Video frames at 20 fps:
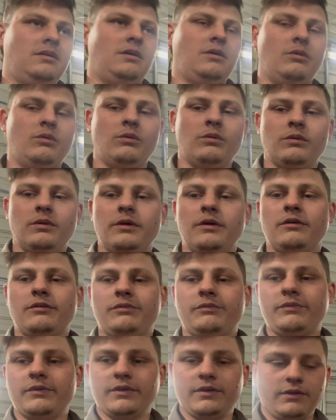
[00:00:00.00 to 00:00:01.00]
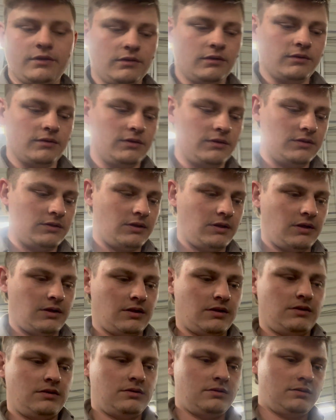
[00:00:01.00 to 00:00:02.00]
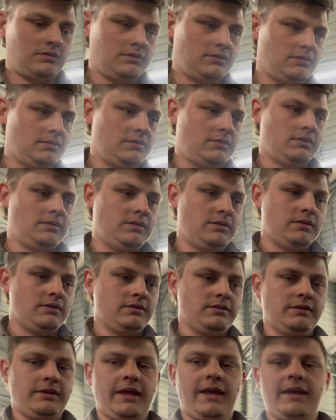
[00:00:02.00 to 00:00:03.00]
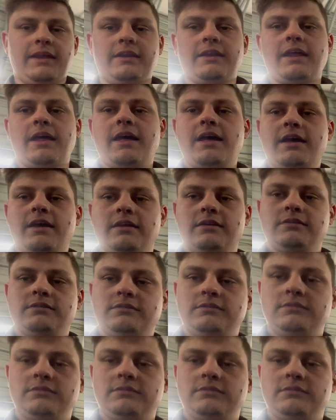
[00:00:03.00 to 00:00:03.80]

Old Lil Phil and Dad and I and